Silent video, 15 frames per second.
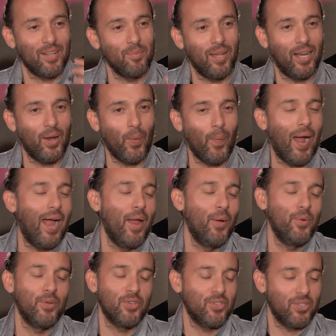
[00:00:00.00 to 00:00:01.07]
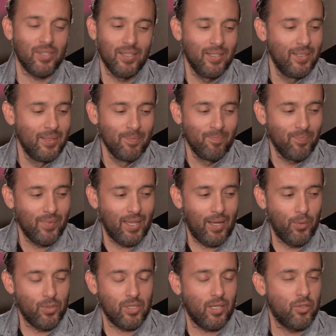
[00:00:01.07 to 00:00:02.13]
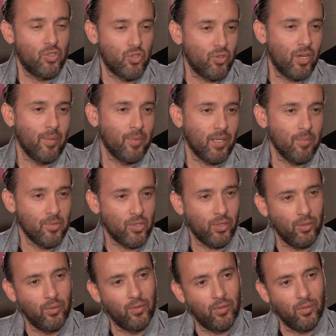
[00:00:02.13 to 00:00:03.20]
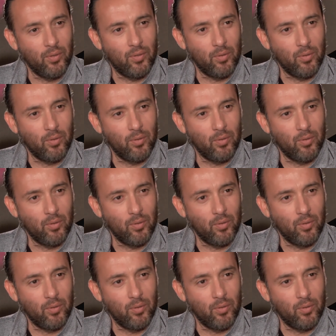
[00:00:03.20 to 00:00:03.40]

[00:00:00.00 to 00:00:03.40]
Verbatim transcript: I'm like, wow, it was, it was a dream come true to,